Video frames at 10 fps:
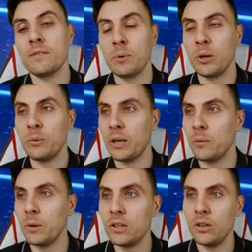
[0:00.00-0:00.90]
Spirit Break,
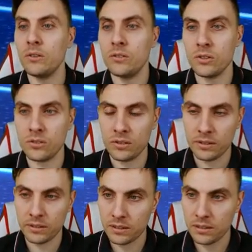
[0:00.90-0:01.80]
we could just
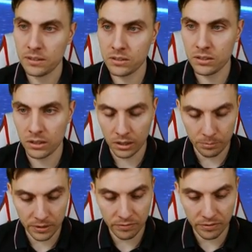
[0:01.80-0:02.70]
suck up
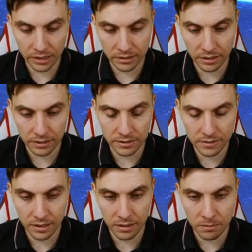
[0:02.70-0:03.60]
the fact that.
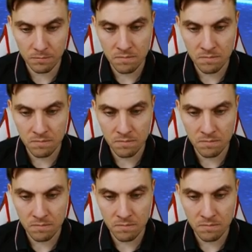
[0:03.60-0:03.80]
Um,